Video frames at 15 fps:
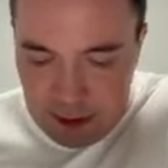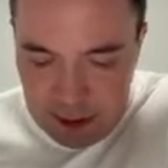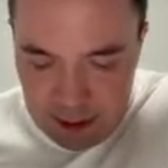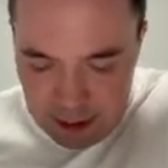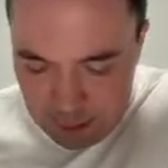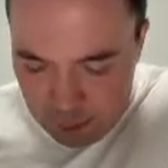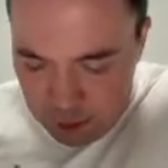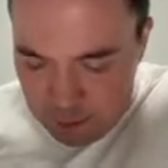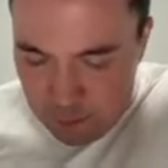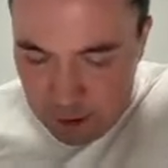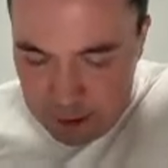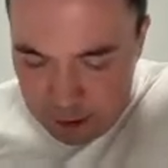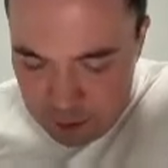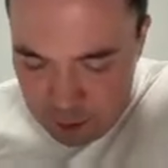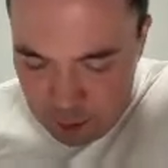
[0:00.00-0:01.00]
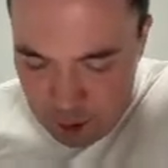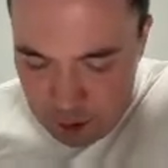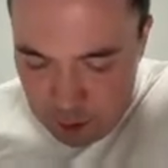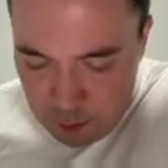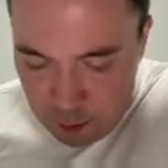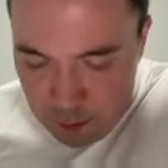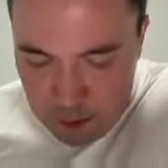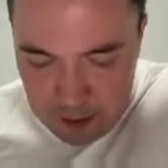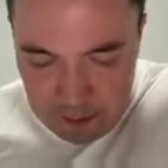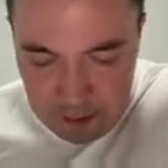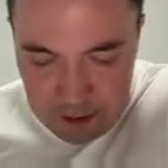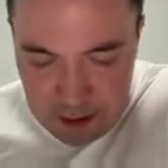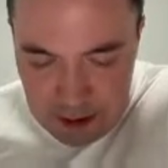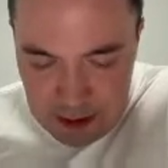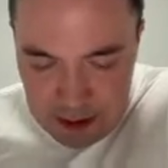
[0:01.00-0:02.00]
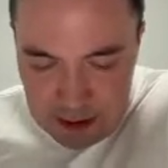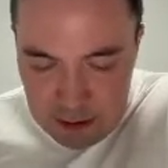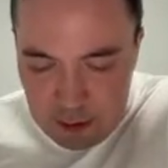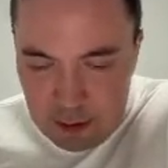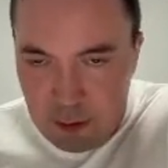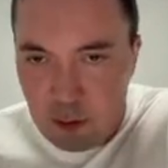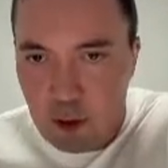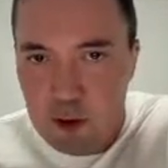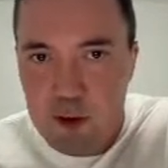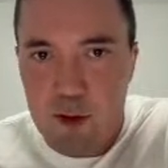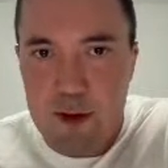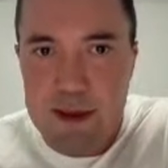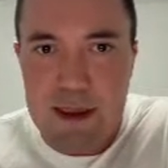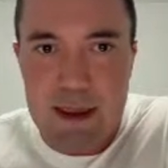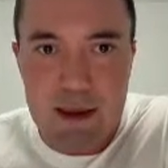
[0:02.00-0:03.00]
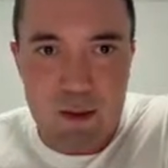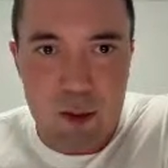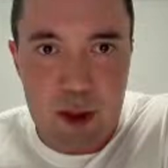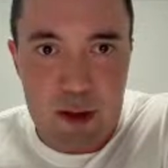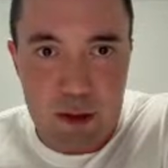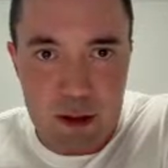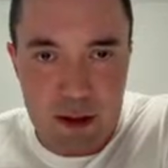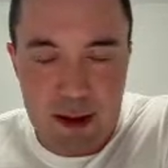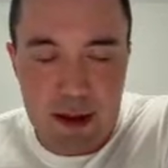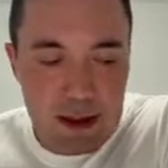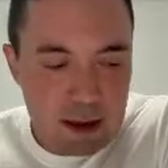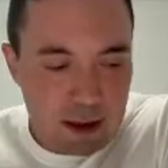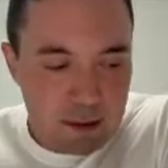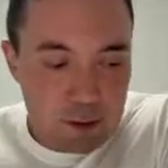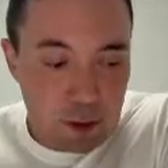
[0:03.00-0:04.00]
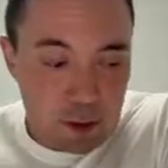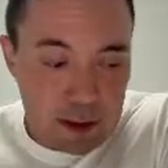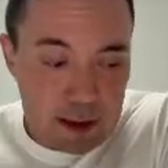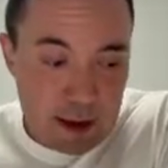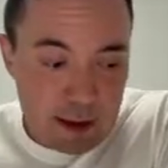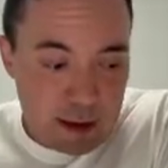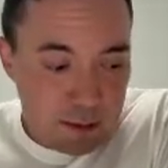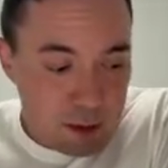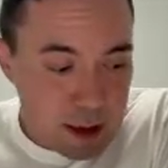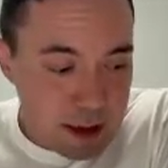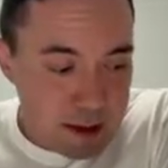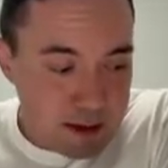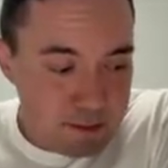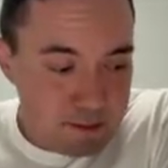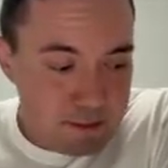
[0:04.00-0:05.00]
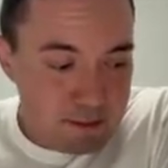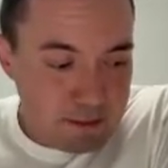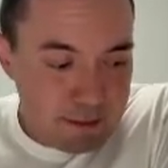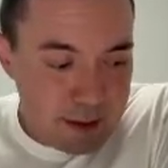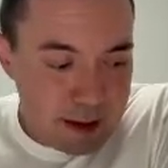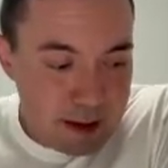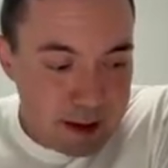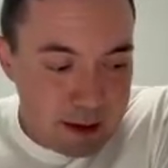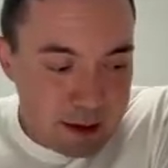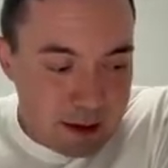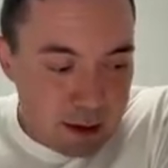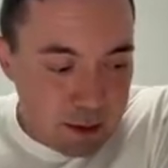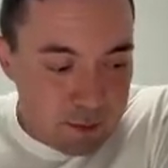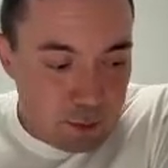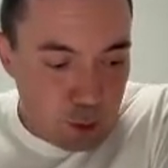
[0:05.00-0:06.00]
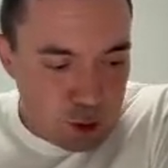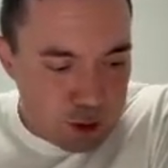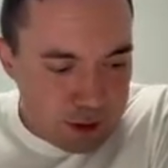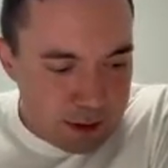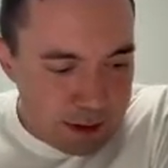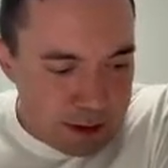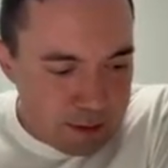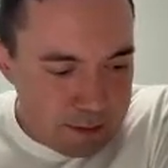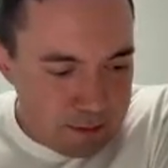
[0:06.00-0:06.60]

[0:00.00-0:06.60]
it was funny to me to know that these also exist, but have not seen them yet, unfortunately.